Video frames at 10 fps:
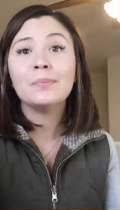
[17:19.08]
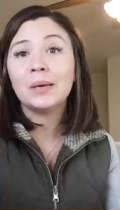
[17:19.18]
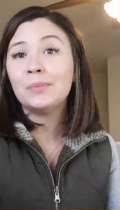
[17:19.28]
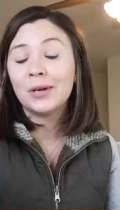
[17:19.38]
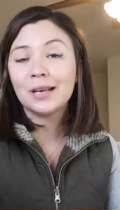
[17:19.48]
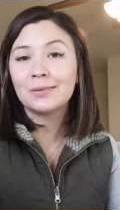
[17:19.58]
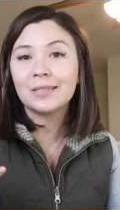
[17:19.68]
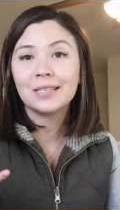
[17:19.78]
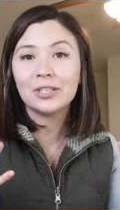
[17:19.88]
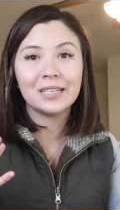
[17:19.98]
Maybe you guys will
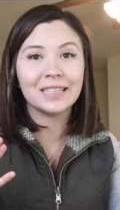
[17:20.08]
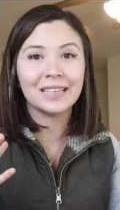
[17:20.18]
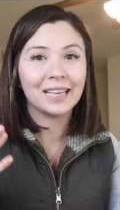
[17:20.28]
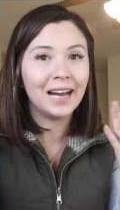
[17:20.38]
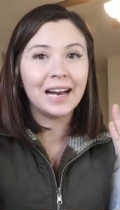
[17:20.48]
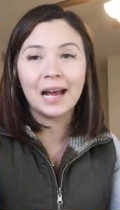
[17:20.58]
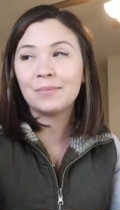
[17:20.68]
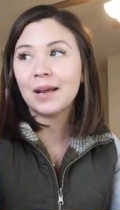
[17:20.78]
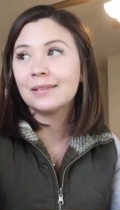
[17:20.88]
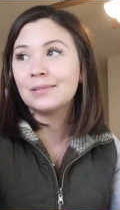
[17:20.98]
see Jason cut. I'm
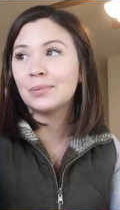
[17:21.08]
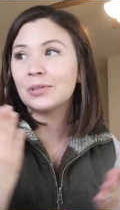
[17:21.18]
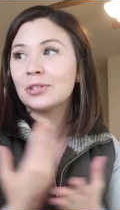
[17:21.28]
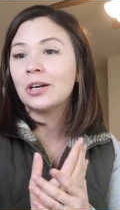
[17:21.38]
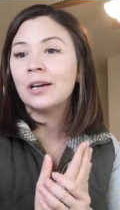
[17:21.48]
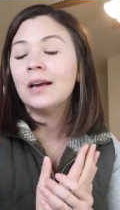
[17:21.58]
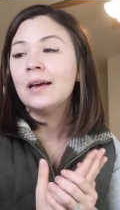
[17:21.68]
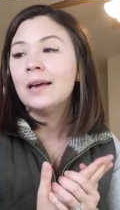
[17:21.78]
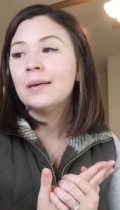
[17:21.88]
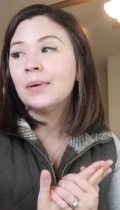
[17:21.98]
not super sure.
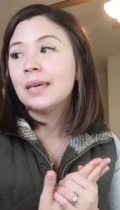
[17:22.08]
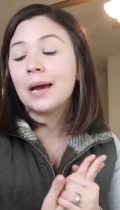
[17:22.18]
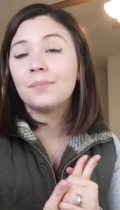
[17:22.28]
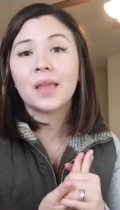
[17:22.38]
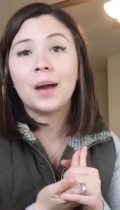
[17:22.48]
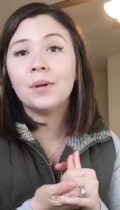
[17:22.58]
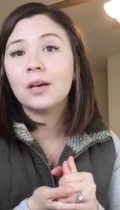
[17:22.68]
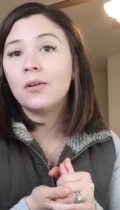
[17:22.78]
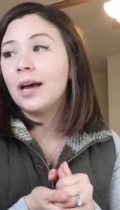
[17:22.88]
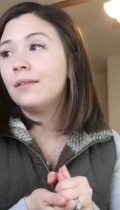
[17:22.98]
But yeah, I'm going
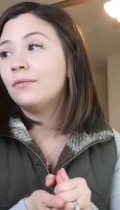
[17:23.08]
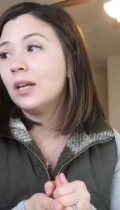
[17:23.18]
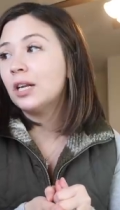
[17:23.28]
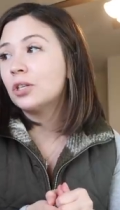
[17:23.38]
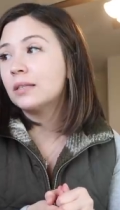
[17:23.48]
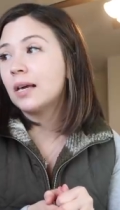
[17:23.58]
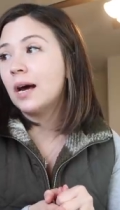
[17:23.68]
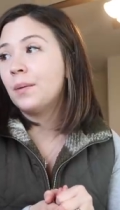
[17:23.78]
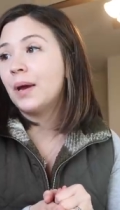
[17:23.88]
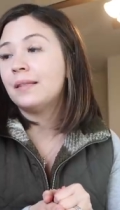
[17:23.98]
to go ahead and finish this
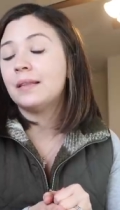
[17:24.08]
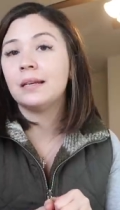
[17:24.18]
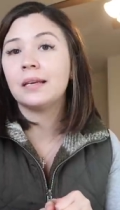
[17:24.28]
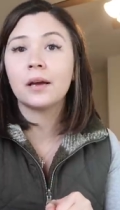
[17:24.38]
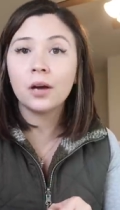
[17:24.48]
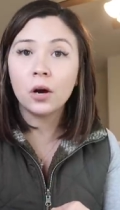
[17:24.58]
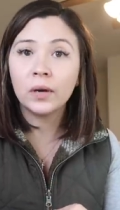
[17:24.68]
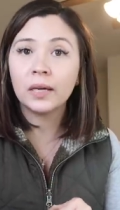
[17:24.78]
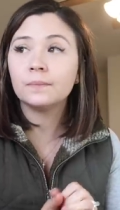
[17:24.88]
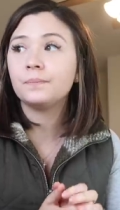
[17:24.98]
up and then get
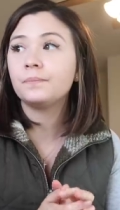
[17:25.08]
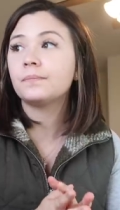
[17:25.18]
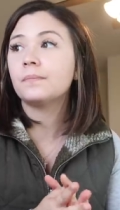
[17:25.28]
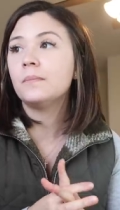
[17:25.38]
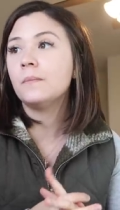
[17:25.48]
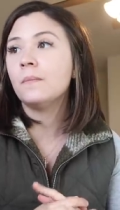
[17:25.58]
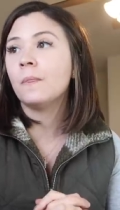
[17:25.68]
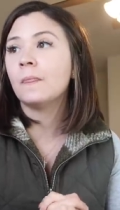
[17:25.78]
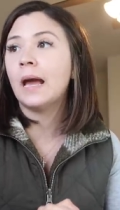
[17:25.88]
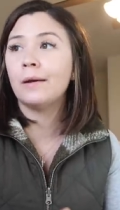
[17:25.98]
going.
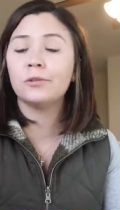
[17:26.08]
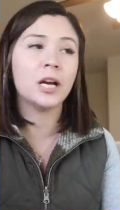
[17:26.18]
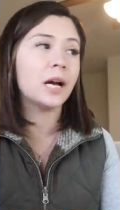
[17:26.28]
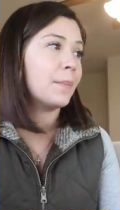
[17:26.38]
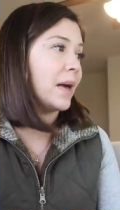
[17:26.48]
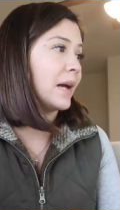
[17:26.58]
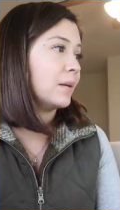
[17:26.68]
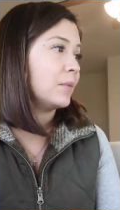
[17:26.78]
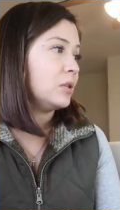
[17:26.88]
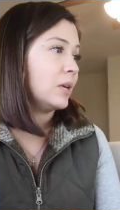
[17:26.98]
I will check back
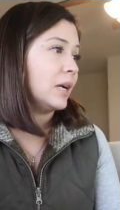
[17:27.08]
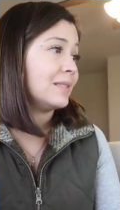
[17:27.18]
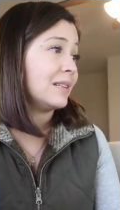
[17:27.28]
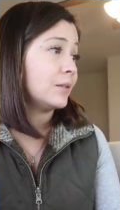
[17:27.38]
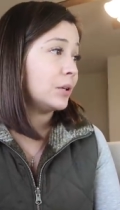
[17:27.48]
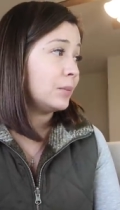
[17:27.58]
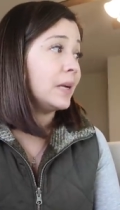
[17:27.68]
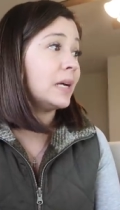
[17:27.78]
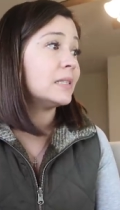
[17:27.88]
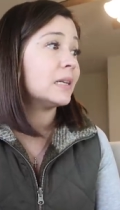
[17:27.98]
in with you guys in a little
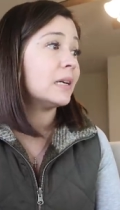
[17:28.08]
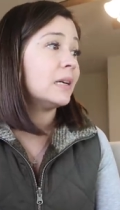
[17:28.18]
bit.